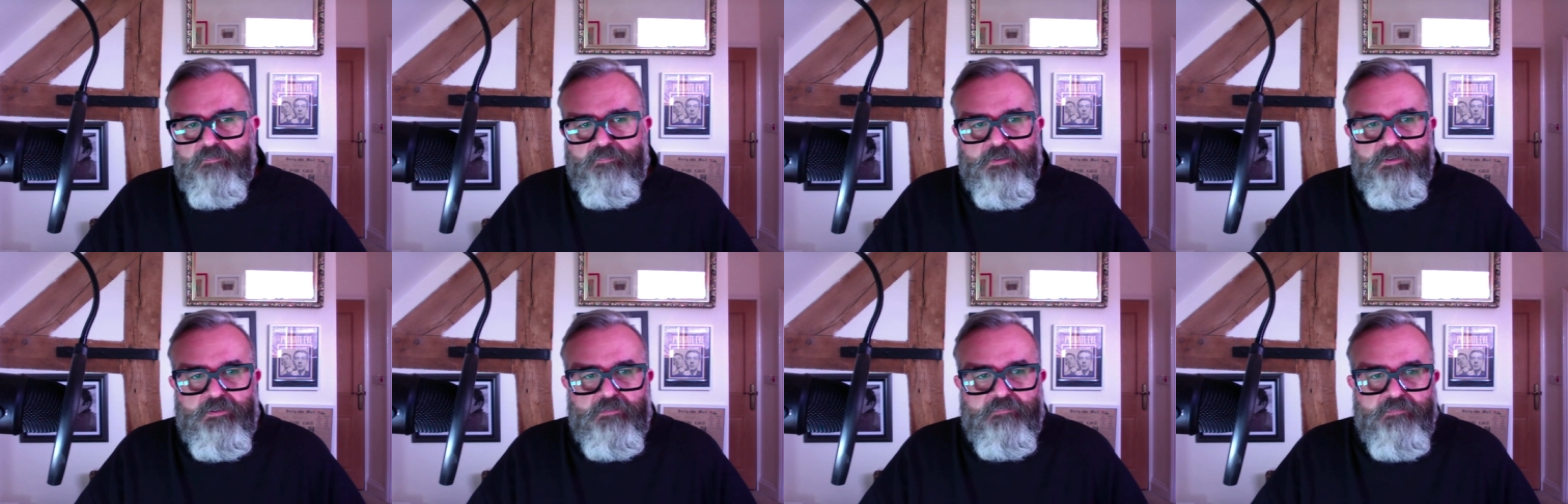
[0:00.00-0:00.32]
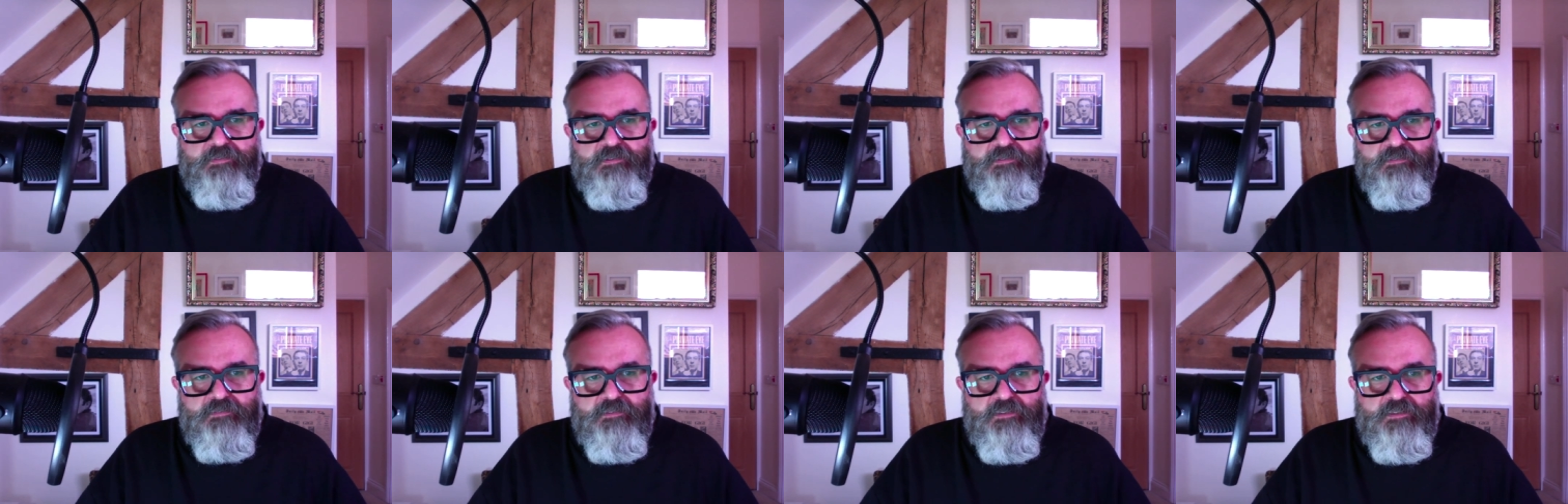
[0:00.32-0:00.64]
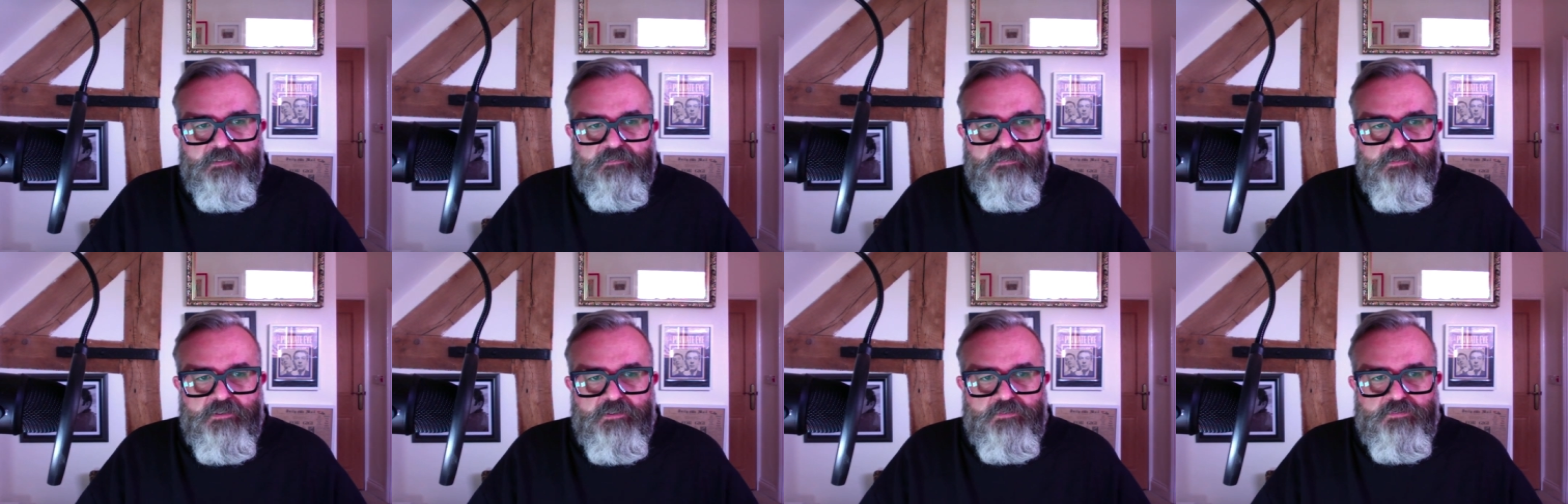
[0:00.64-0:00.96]
bit of it,
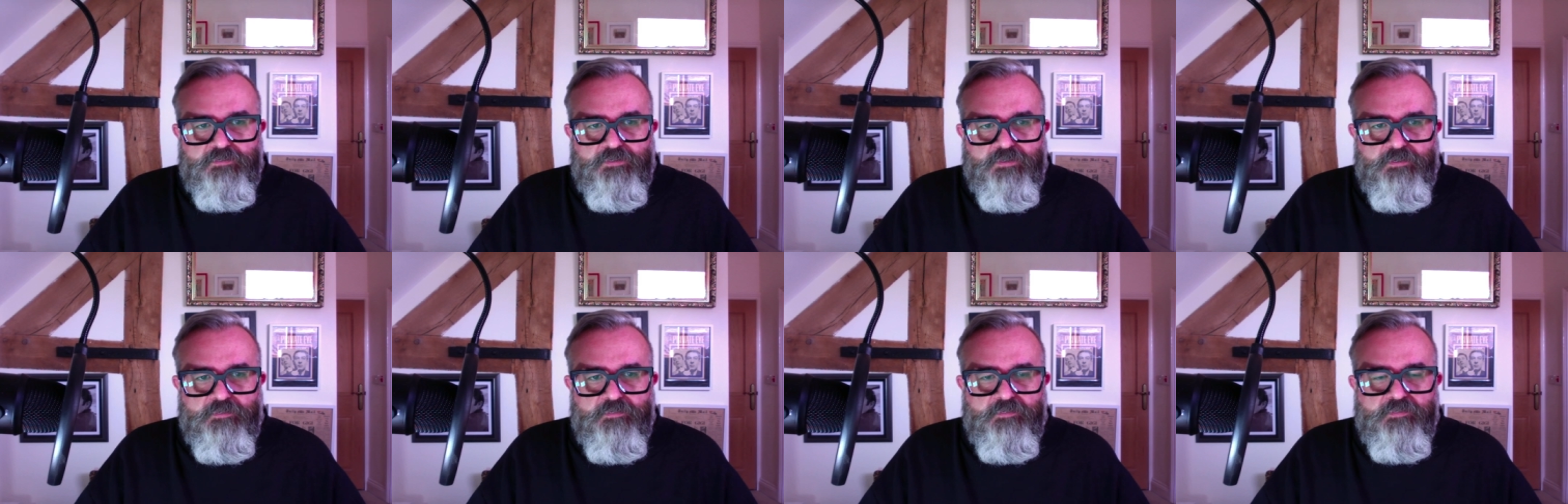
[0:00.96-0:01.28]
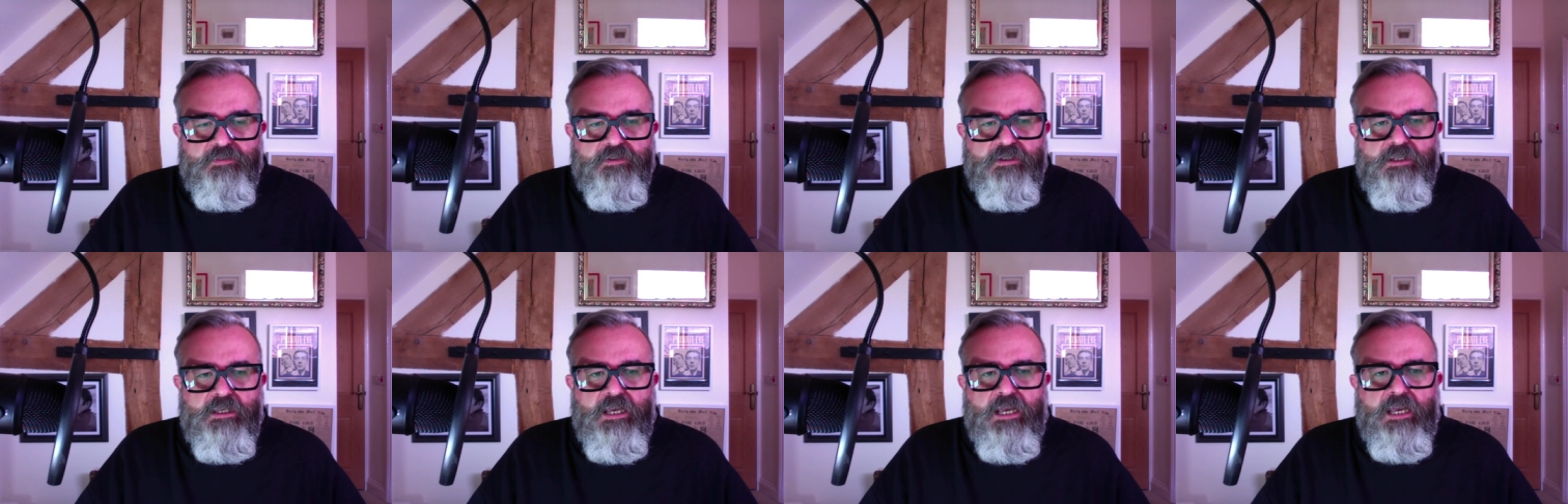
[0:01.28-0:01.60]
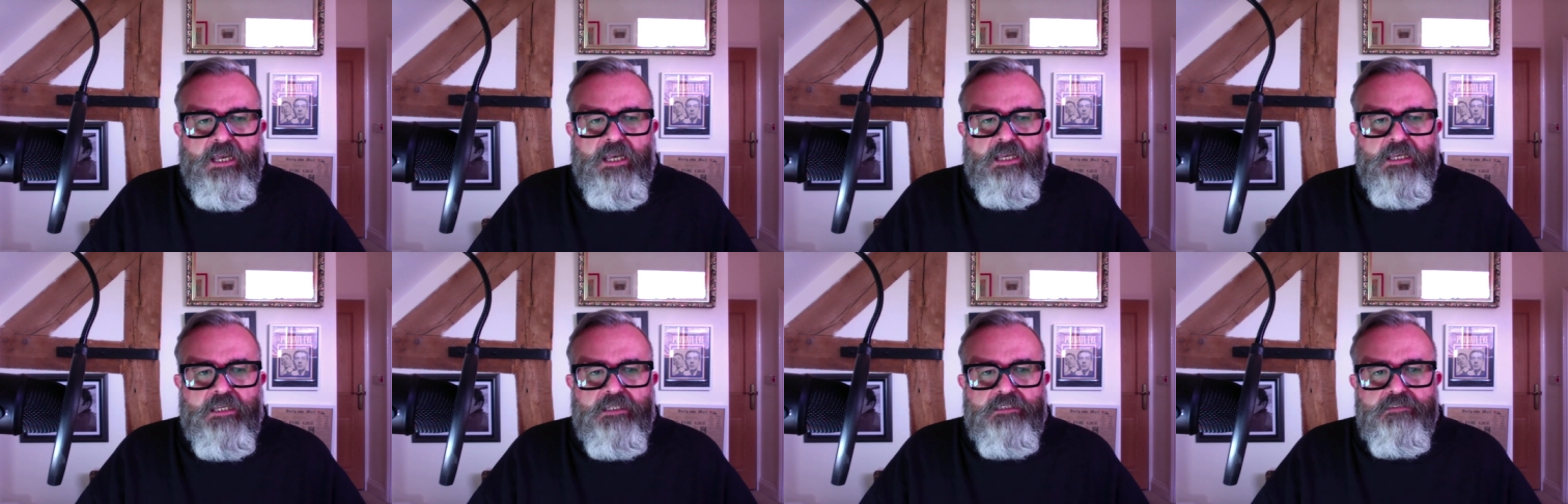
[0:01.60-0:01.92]
in truth.
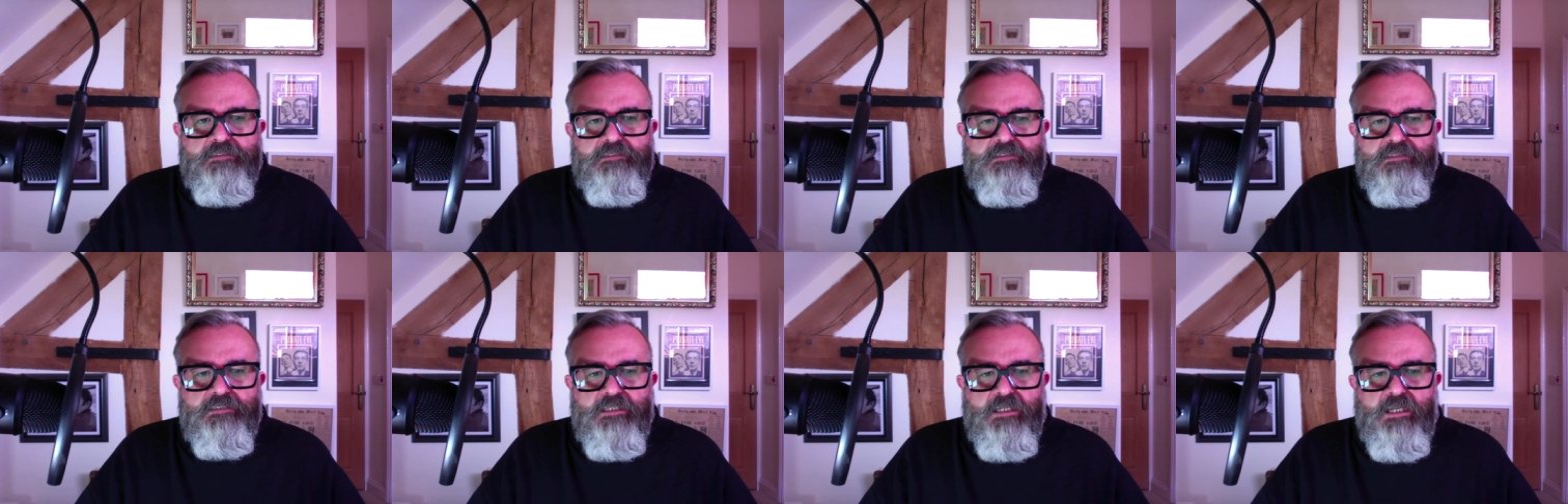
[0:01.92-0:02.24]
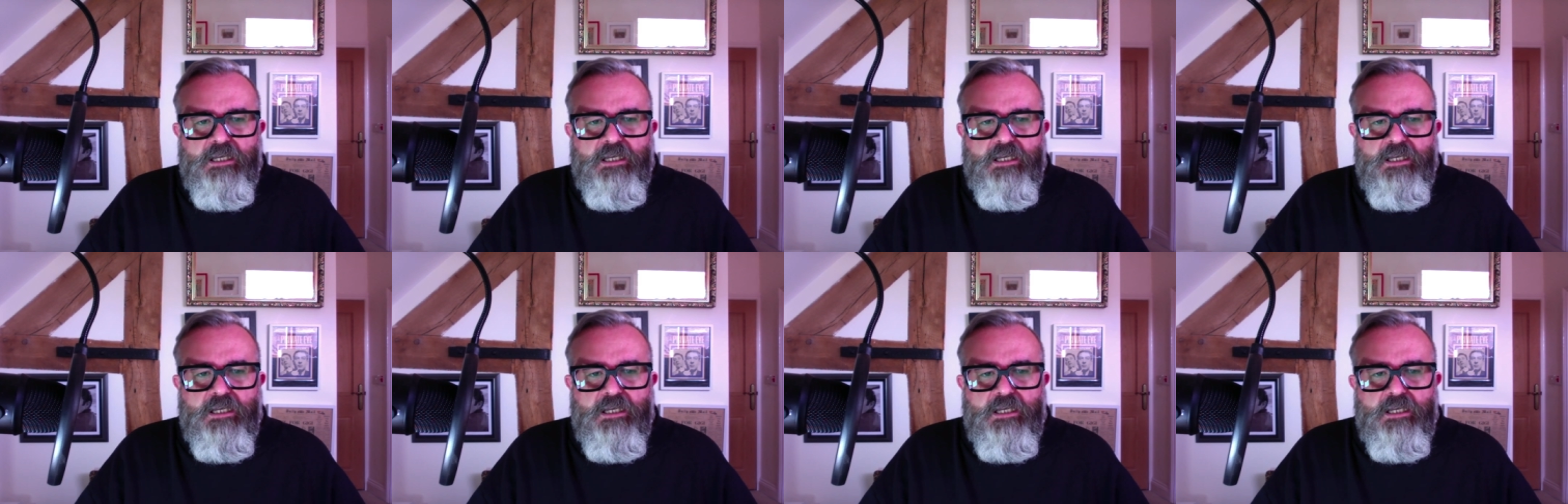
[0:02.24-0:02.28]
And